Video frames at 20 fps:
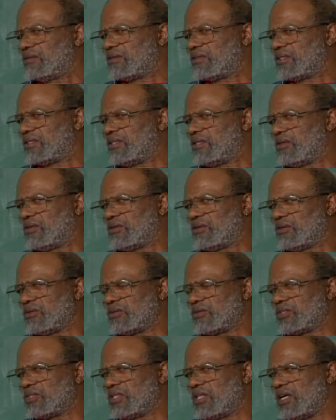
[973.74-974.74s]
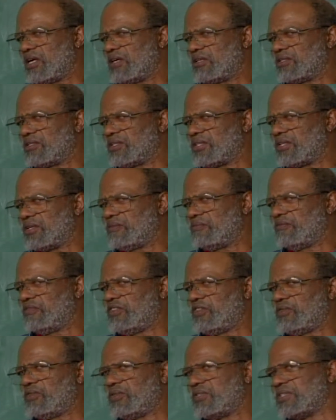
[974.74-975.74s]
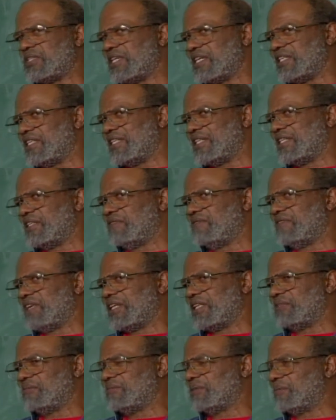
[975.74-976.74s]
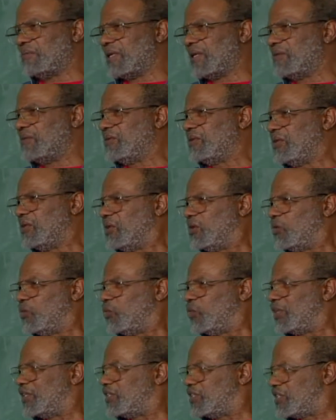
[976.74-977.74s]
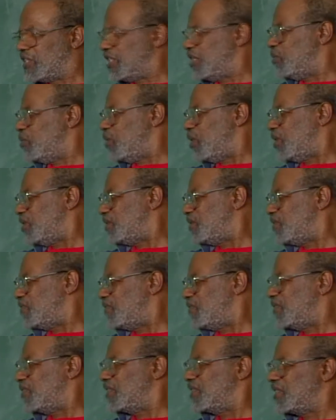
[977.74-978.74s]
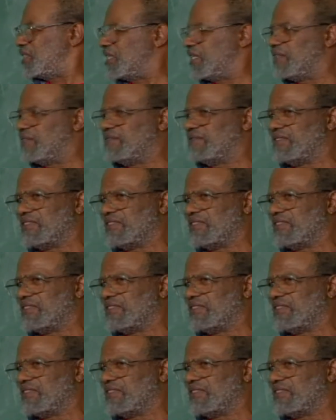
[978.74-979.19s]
Kyoko's long-term view is not yet developed about what she wants for herself.